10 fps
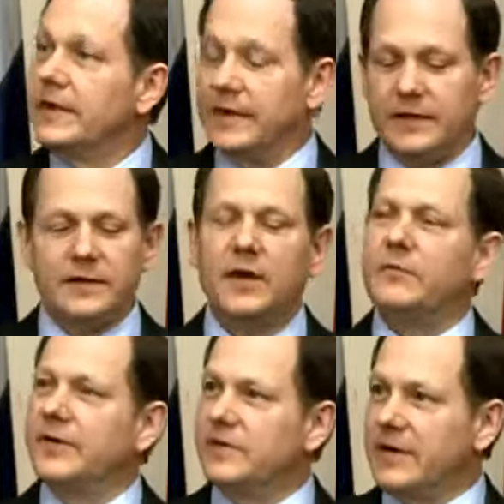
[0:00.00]
and
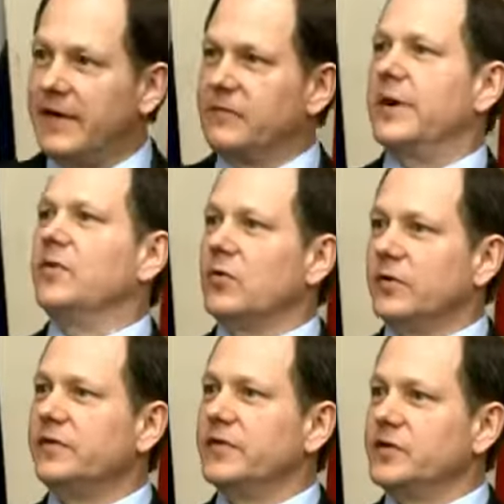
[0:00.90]
everybody's going to have to make their
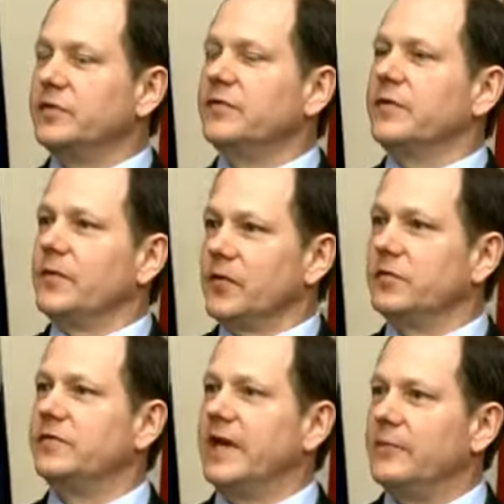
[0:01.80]
own decision from their
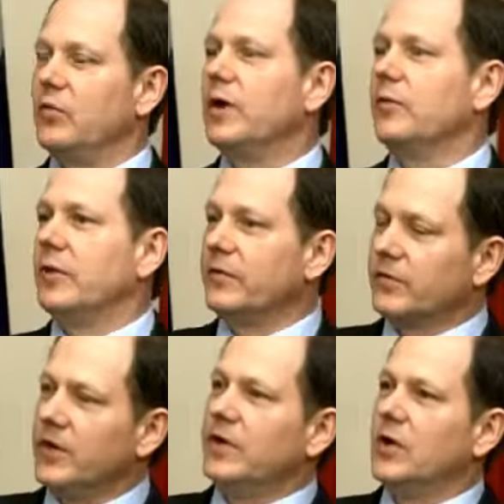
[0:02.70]
own standpoint, whether,